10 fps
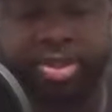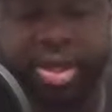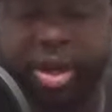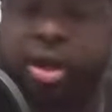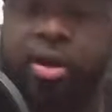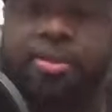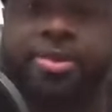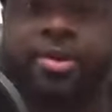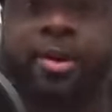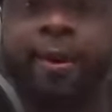
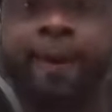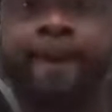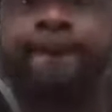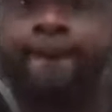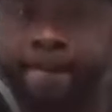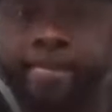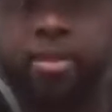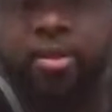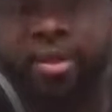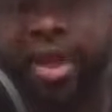Chubbs,
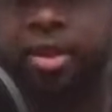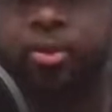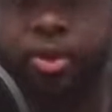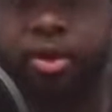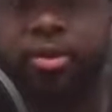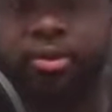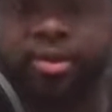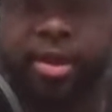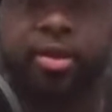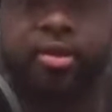that can work.
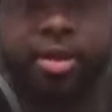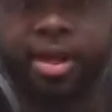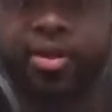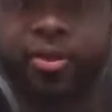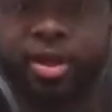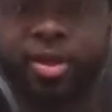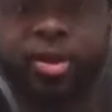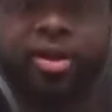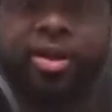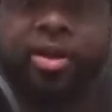That can really
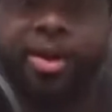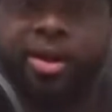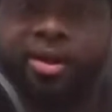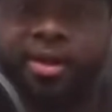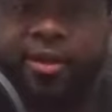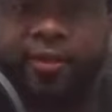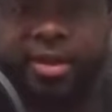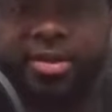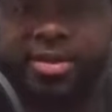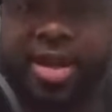work and help out the
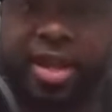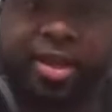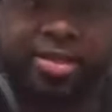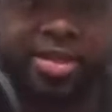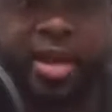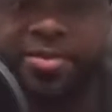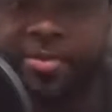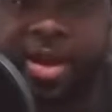defense because now you can stop